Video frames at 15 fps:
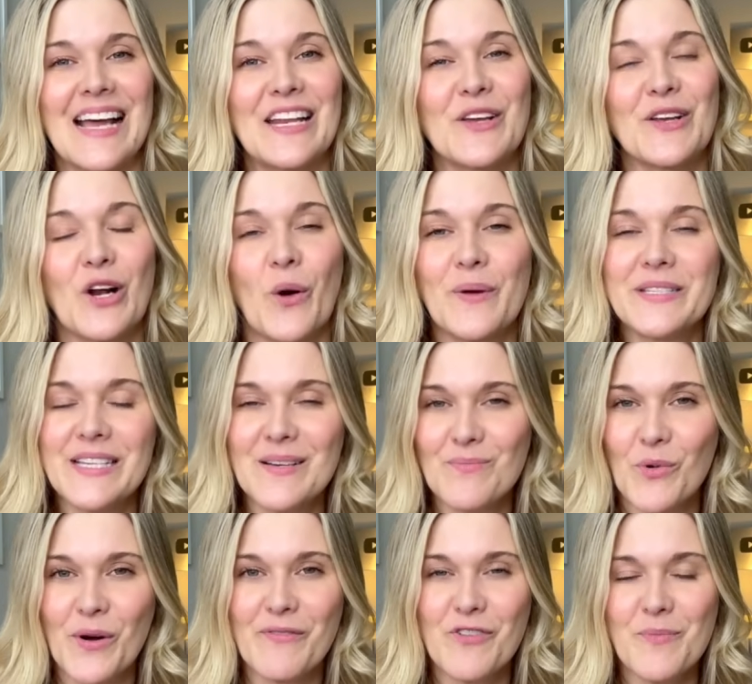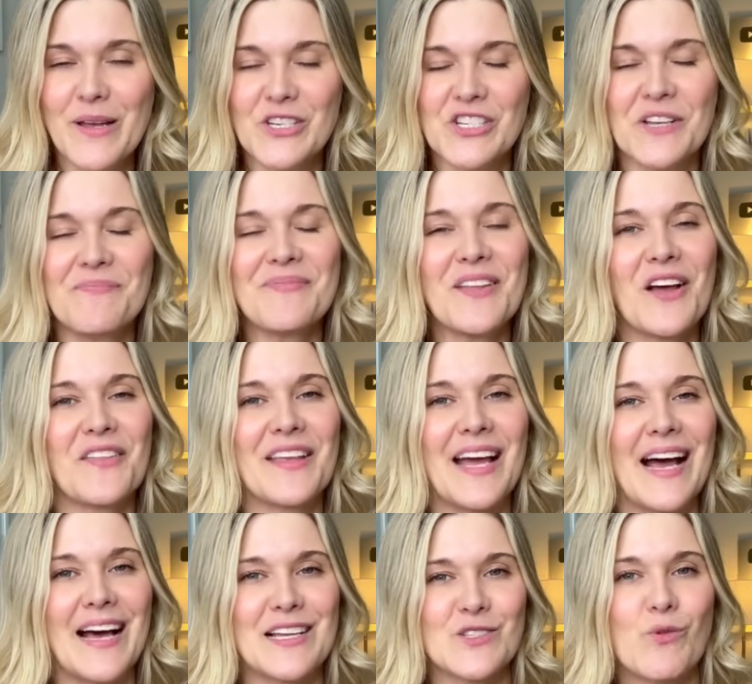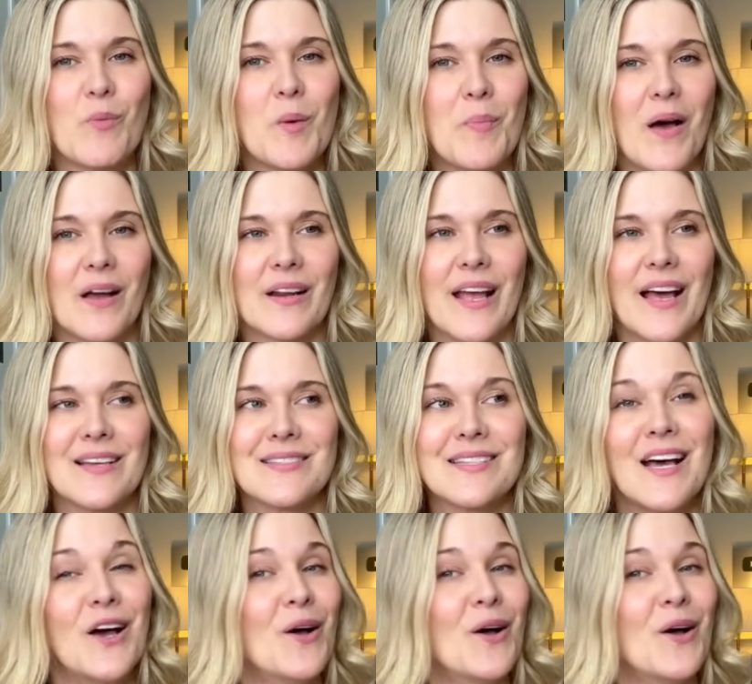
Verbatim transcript: And you can always get more information on the As a Woman podcast